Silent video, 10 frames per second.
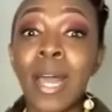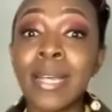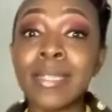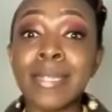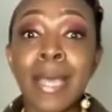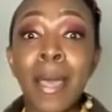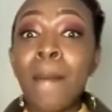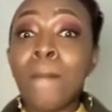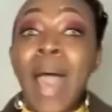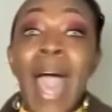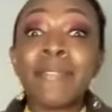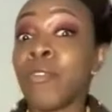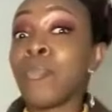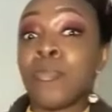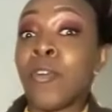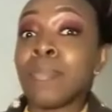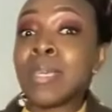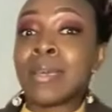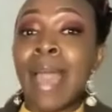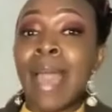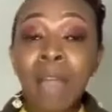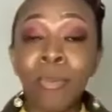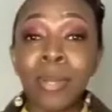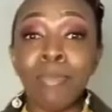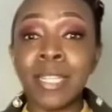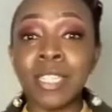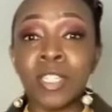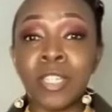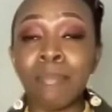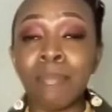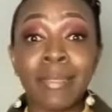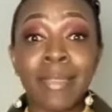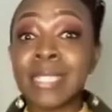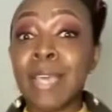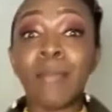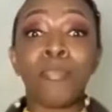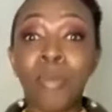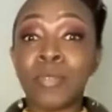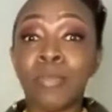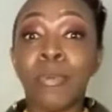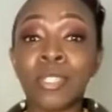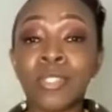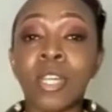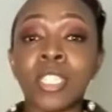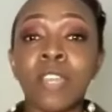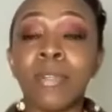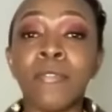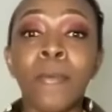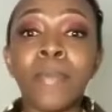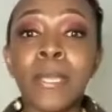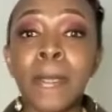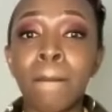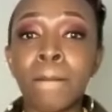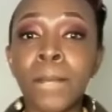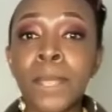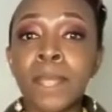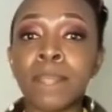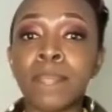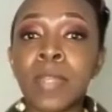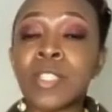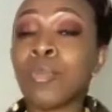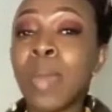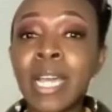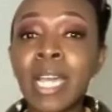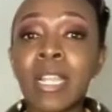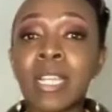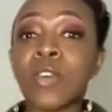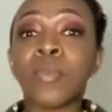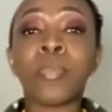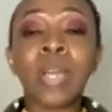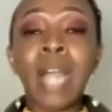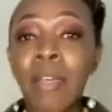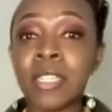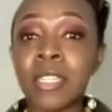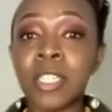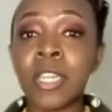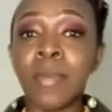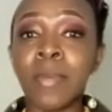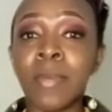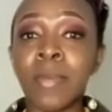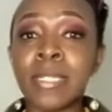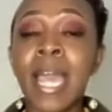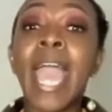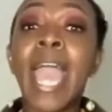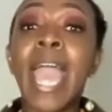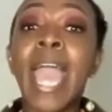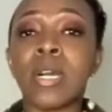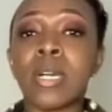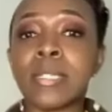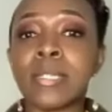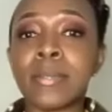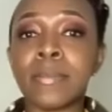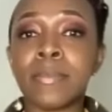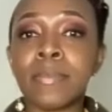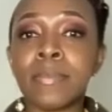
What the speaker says: as, for me, I went bungee jumping, and that's a personal achievement for me. So make a list of your current achievements and your awards.